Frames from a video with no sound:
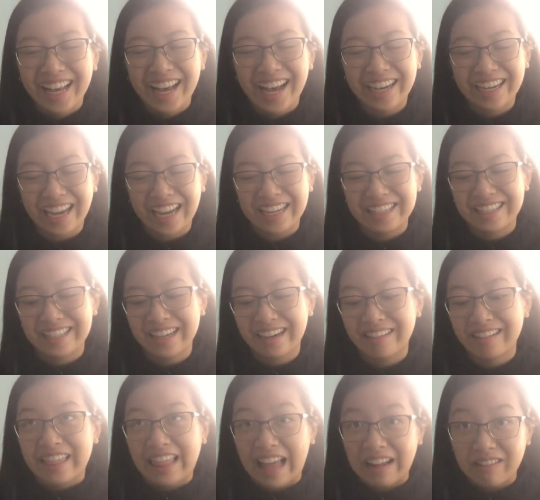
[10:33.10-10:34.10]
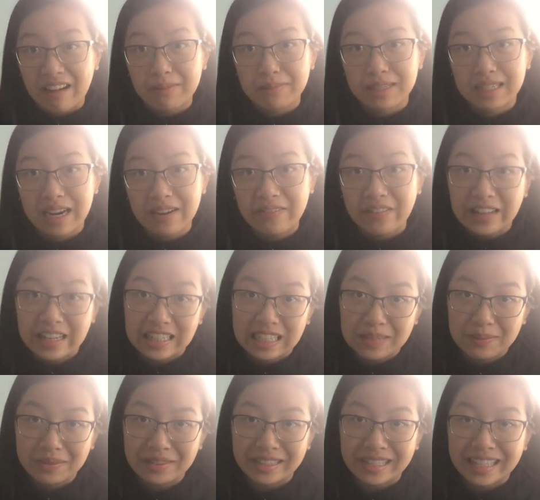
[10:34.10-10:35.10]
Okay, so that wraps it up for the
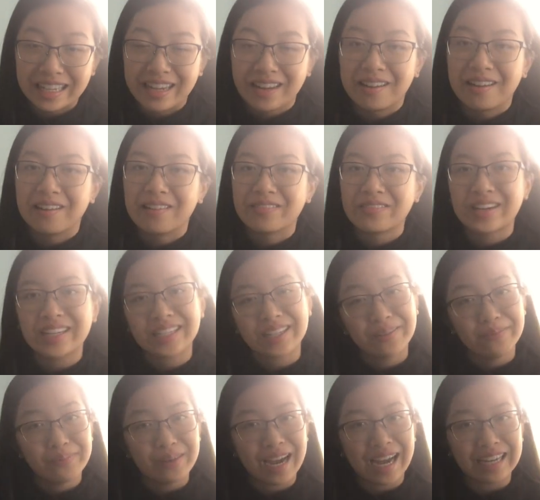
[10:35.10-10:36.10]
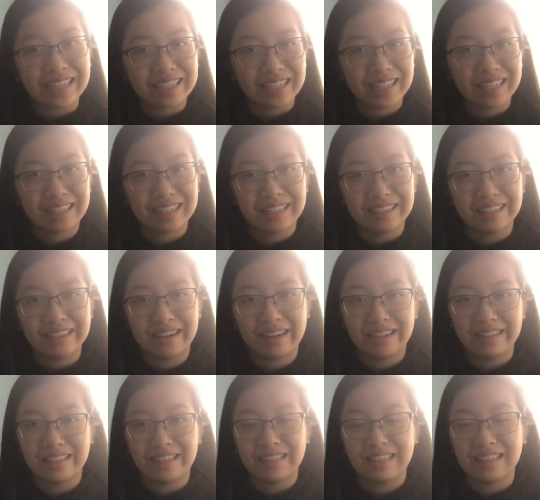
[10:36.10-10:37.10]
summary. Welcome back,
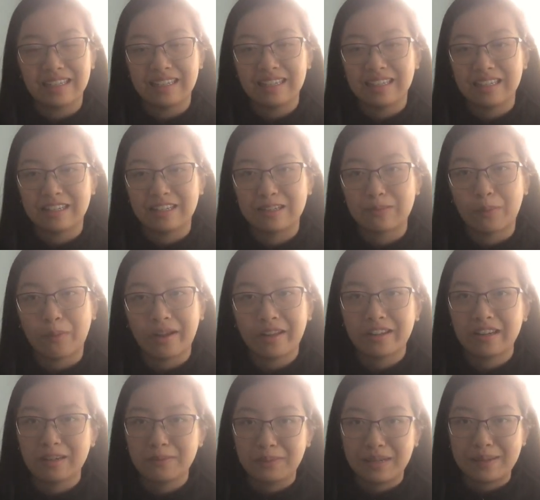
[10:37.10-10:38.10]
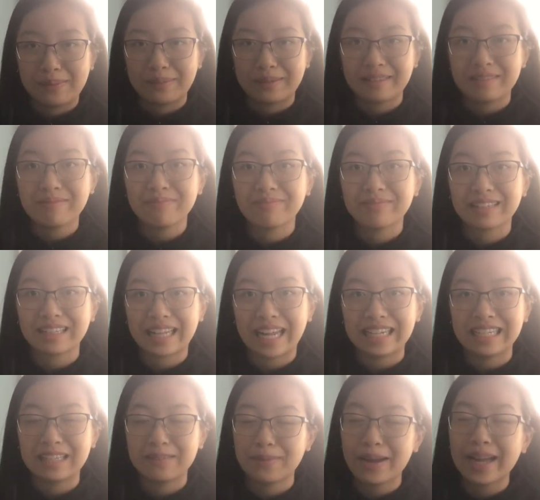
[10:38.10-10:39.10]
non-spoiler people.
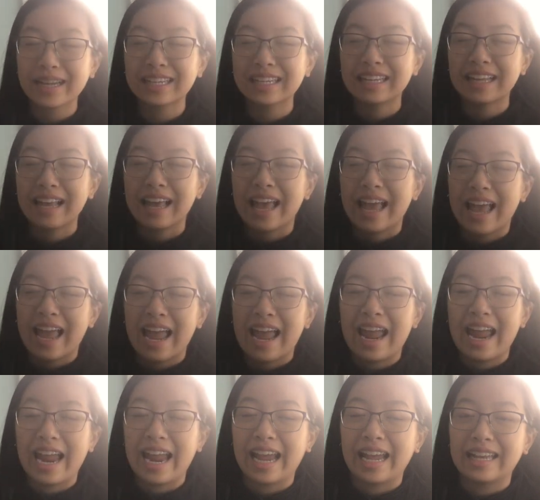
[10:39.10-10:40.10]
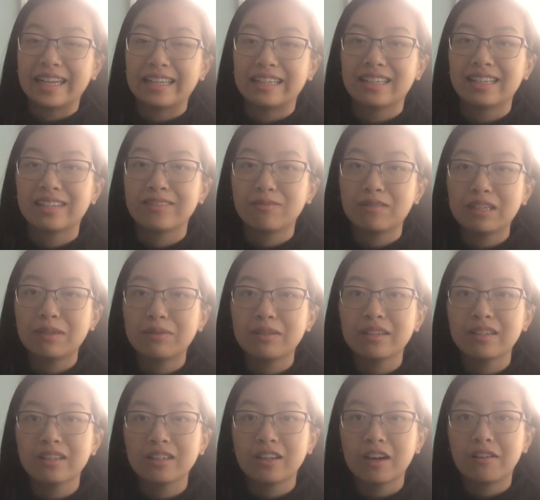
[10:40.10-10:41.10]
Glad you're back. And we
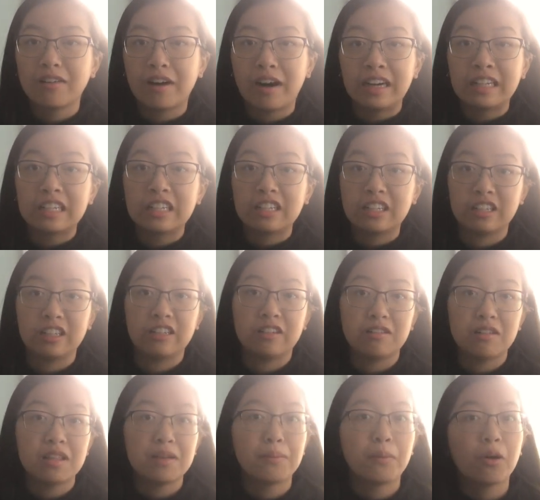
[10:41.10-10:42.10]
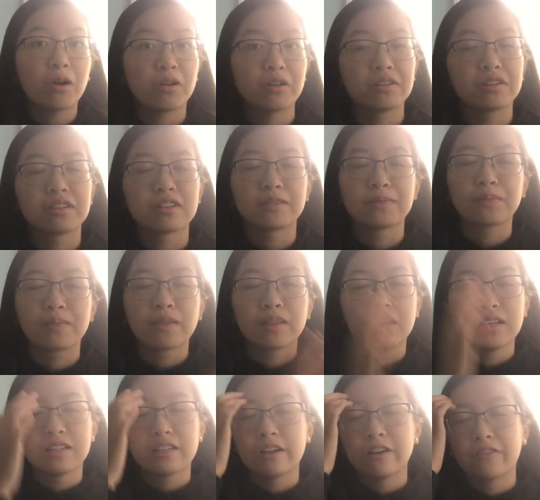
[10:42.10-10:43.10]
will go on to the morals.
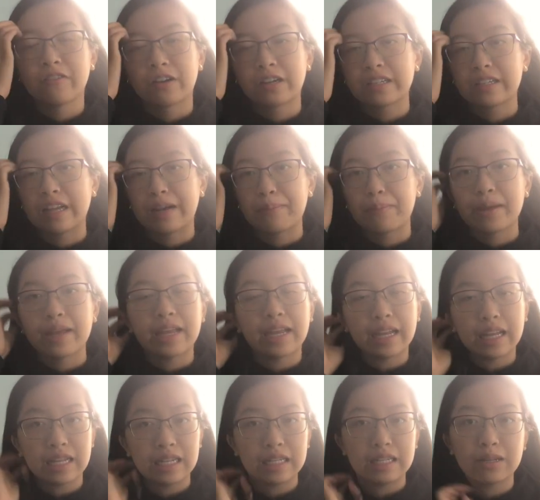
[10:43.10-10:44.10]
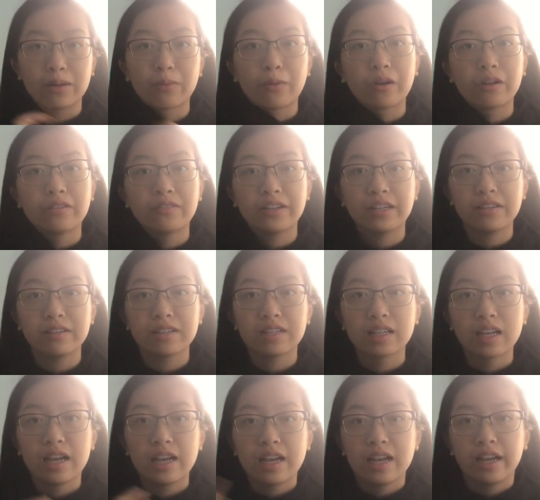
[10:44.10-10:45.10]
So first up is worldviews.
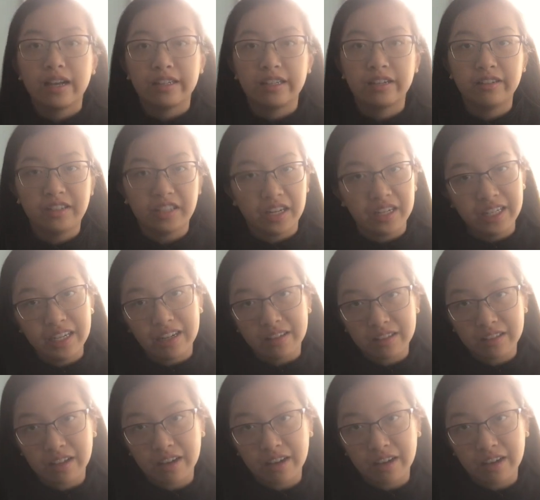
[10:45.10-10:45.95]
So Jenny L.